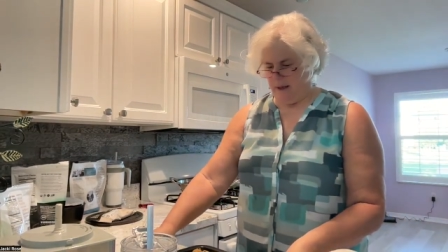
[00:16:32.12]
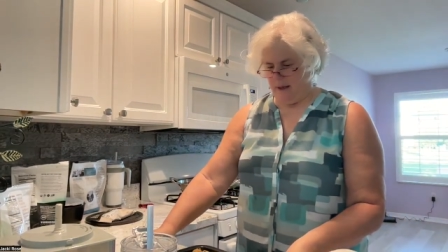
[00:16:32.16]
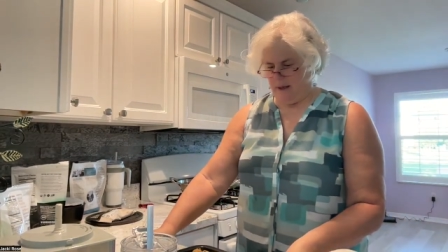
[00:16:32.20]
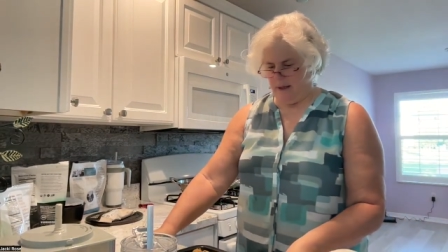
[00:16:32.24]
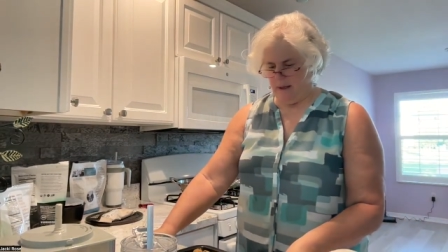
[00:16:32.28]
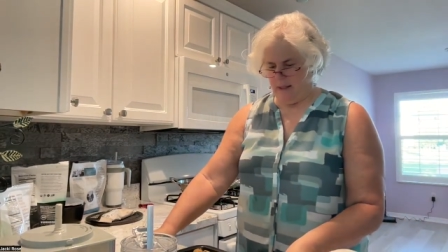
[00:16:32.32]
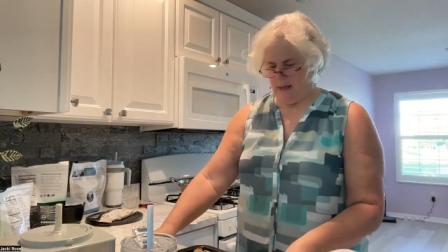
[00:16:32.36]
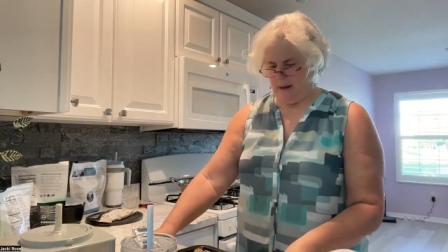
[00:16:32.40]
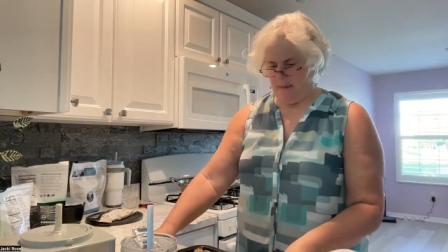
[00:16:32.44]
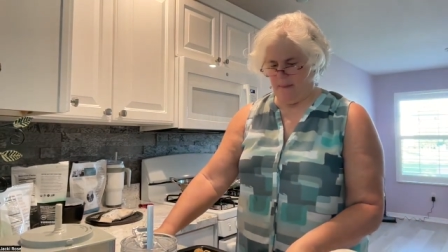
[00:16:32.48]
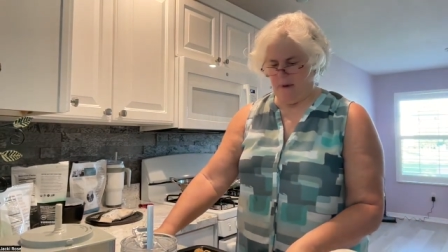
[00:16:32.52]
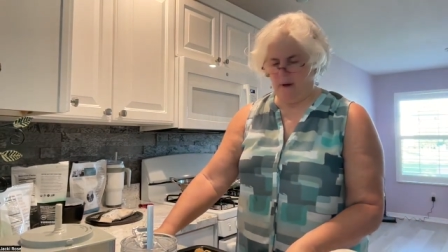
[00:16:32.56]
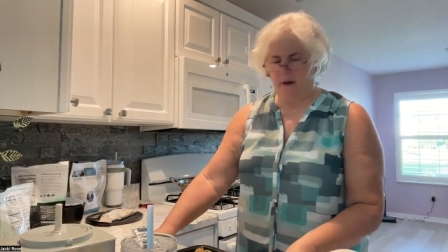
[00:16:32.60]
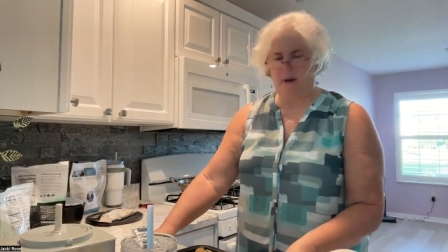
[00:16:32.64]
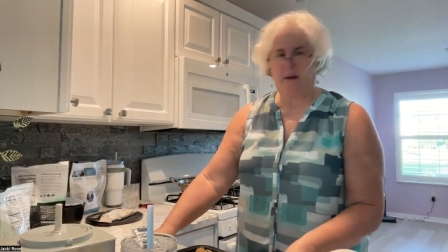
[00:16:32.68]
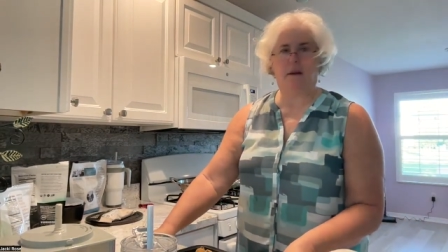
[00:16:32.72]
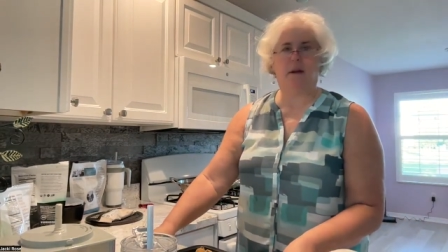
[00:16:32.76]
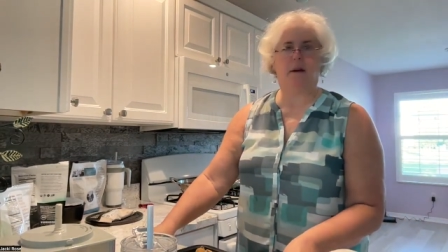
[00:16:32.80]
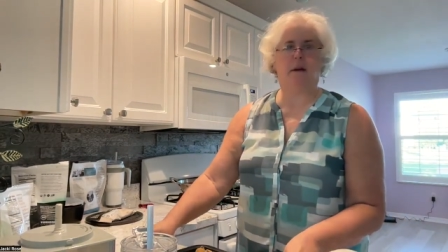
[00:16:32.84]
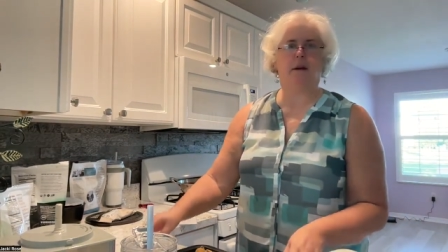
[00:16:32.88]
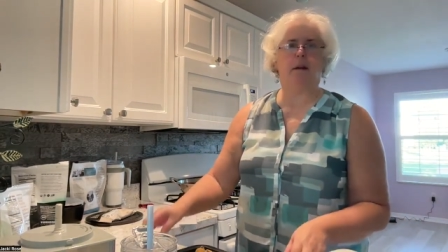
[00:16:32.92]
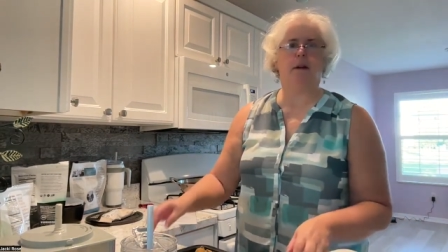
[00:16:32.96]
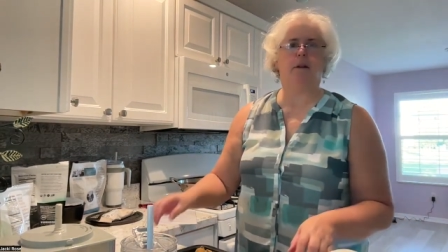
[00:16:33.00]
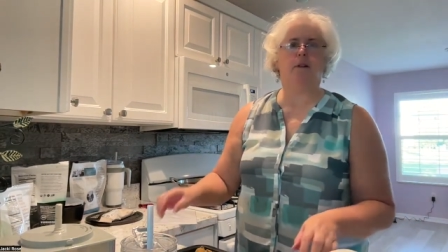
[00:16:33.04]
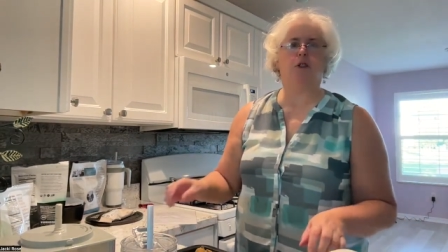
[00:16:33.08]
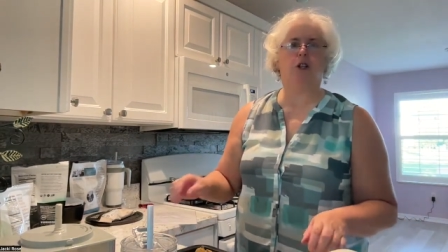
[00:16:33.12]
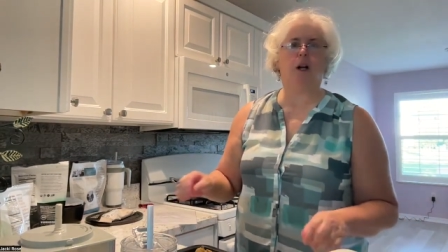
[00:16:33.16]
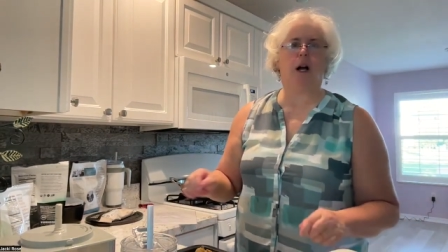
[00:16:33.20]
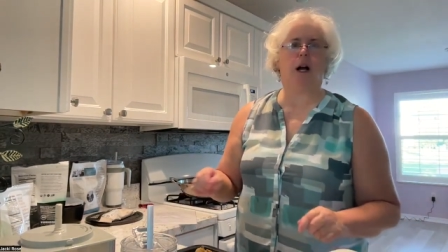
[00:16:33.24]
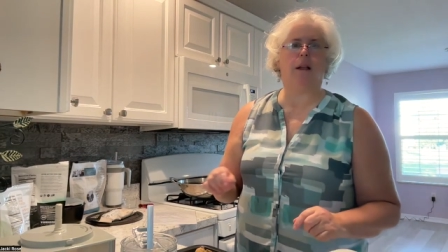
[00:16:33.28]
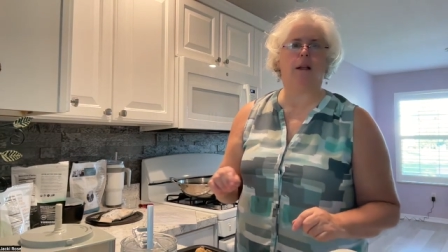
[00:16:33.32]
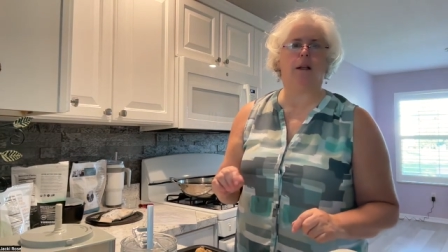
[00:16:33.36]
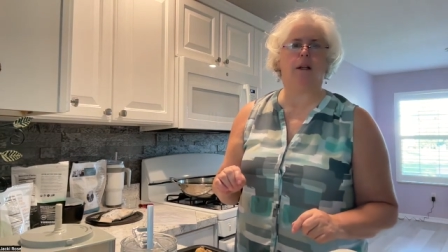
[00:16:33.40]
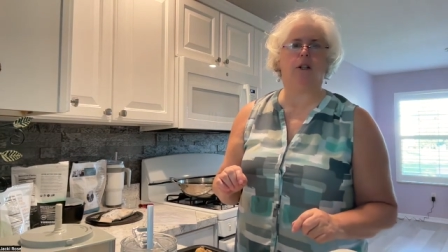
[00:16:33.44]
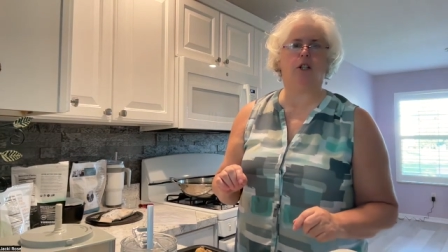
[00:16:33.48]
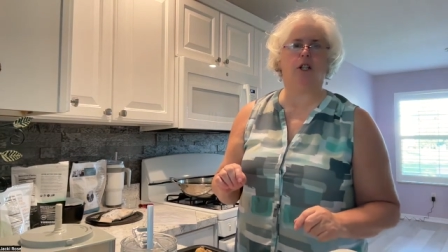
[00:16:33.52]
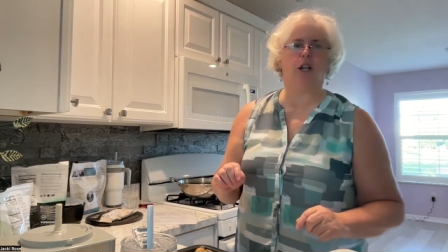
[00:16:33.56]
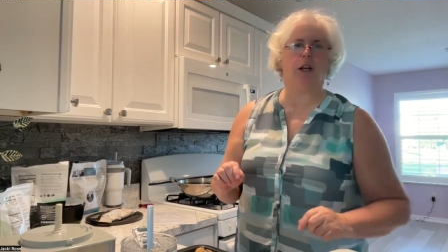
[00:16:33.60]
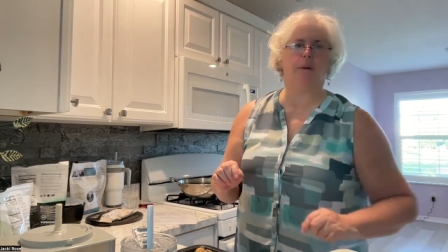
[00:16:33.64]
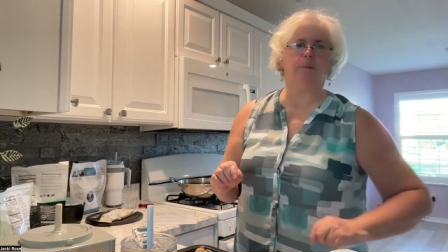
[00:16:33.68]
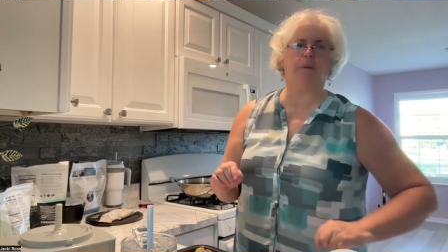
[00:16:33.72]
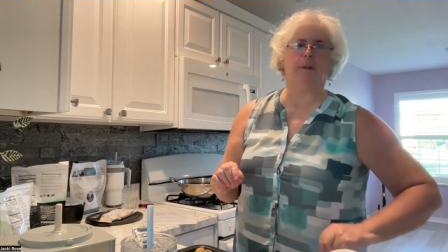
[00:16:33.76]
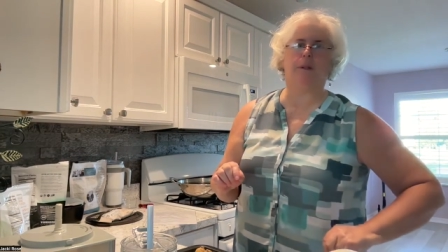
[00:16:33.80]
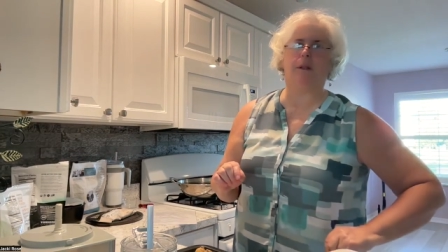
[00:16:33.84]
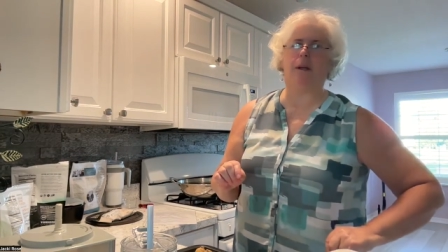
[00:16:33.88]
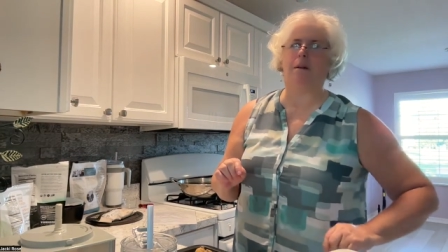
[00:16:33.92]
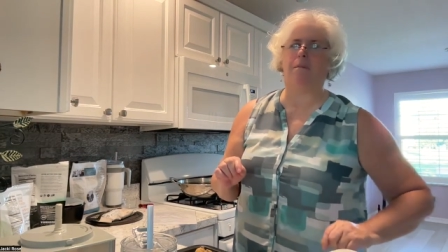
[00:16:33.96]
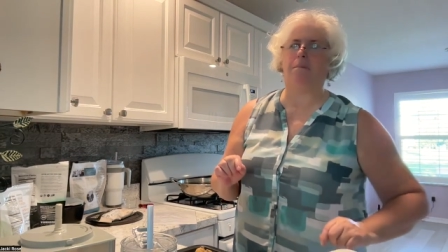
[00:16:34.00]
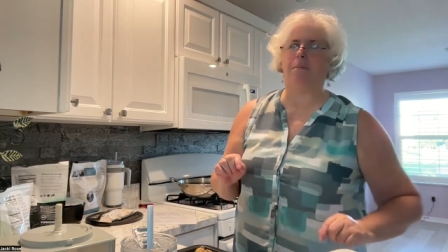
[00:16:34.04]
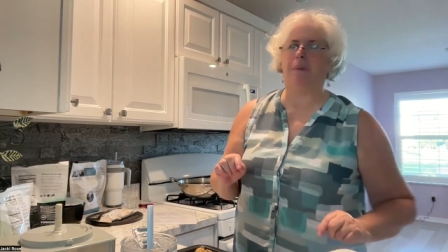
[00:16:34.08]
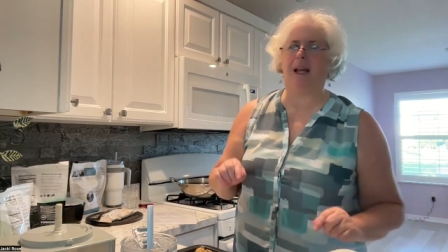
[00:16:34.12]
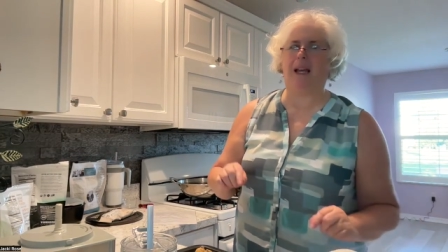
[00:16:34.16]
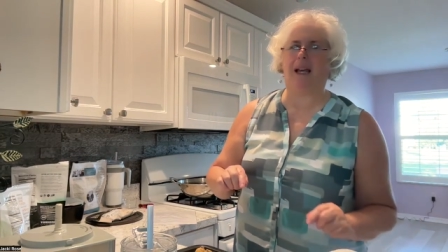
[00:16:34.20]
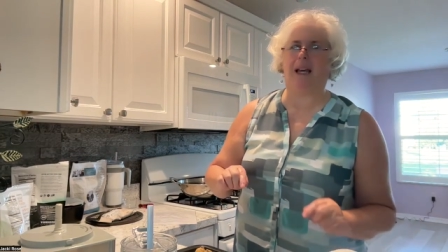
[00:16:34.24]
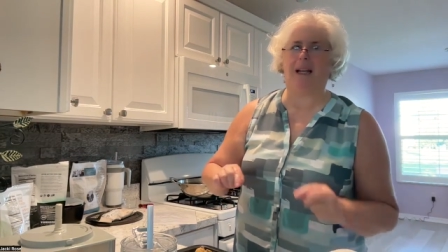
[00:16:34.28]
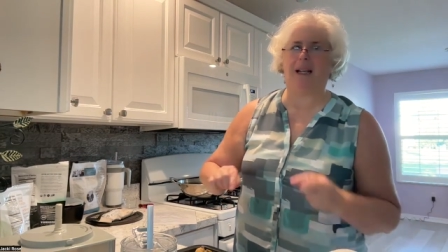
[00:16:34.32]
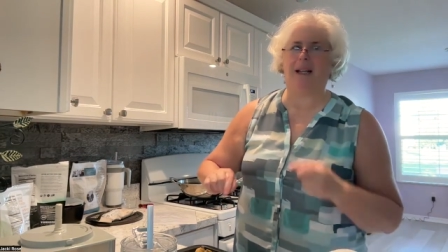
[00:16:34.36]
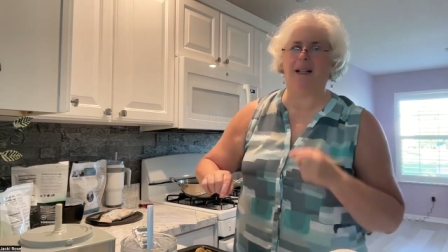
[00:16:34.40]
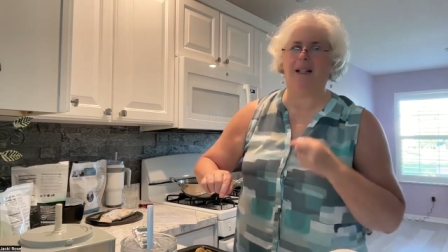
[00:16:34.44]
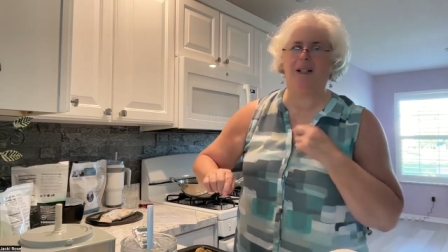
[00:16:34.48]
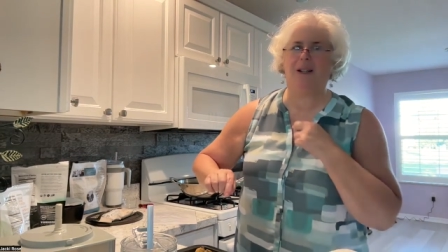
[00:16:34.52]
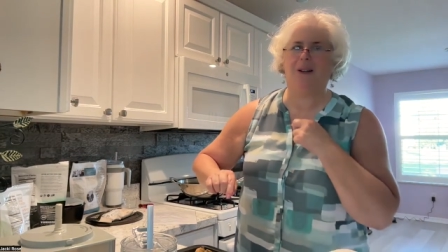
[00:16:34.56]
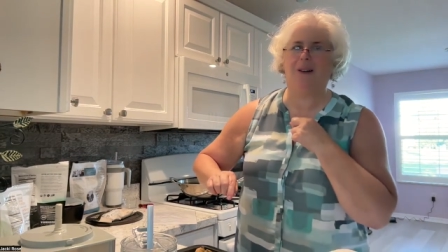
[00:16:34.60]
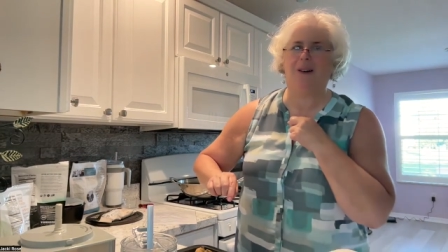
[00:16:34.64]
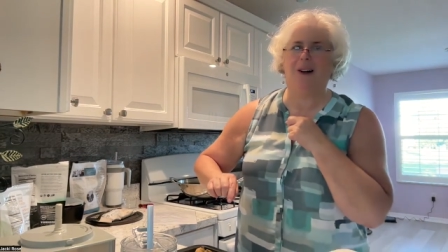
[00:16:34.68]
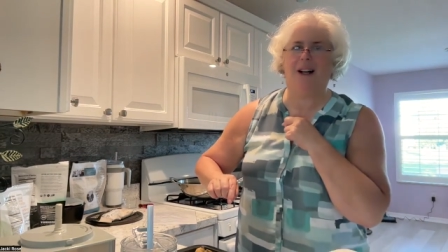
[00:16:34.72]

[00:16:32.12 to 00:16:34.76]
some of the chocolate chips didn't make it into